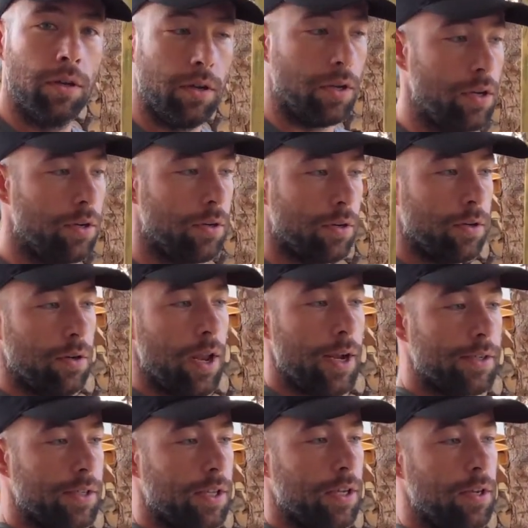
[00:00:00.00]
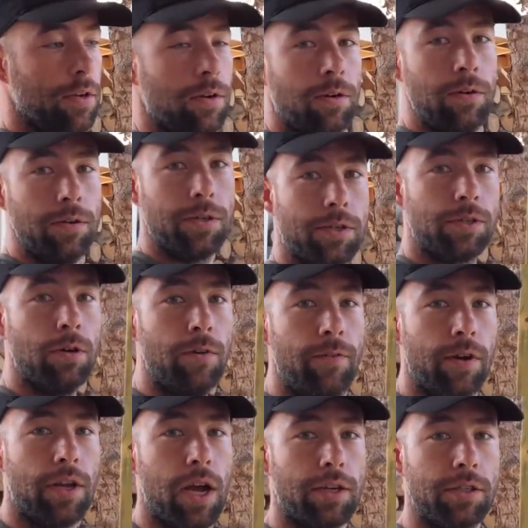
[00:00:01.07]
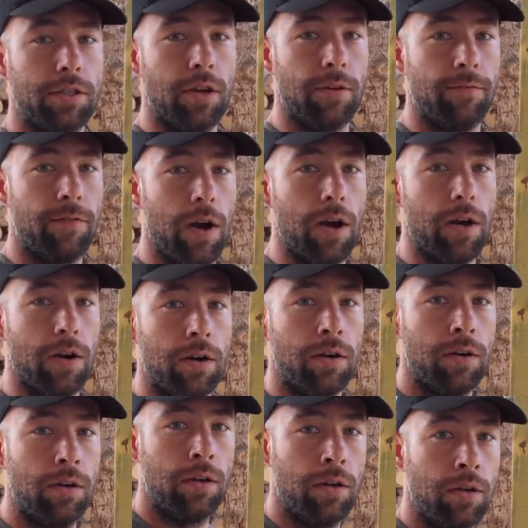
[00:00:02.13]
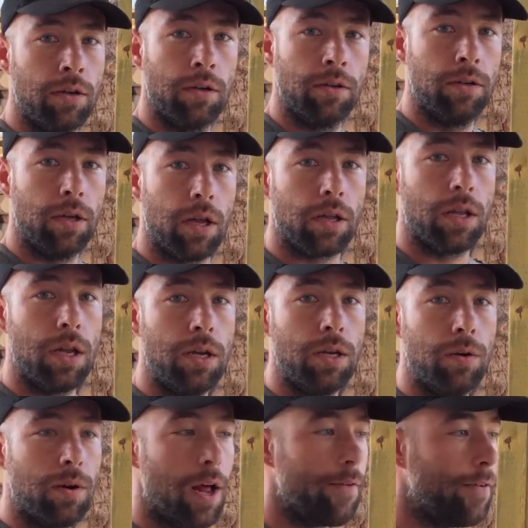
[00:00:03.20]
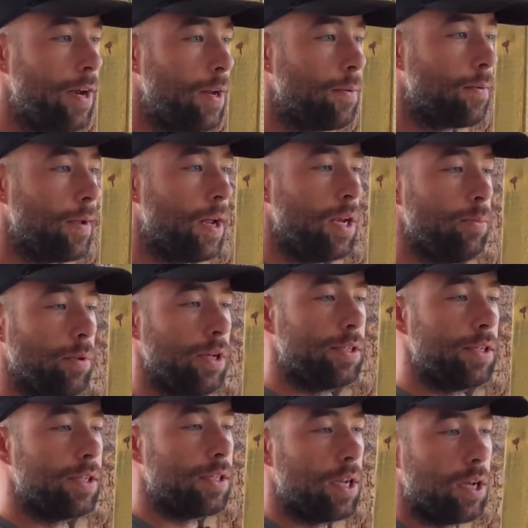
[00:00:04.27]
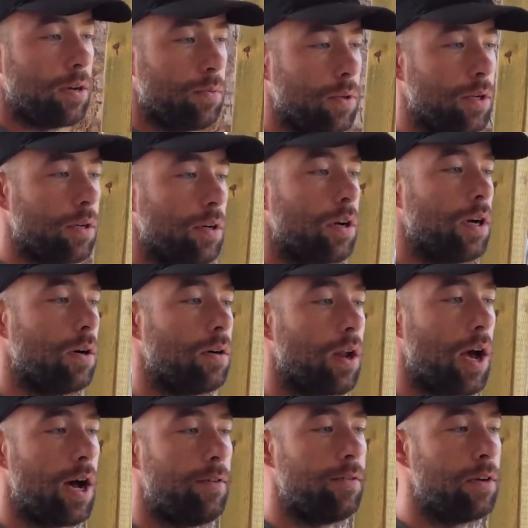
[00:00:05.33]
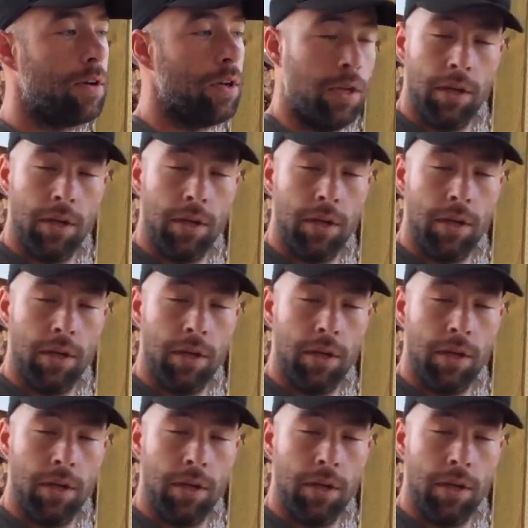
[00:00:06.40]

And the next thing you know, your sofa catches on fire. And then you don't have any any place to sit when you're out having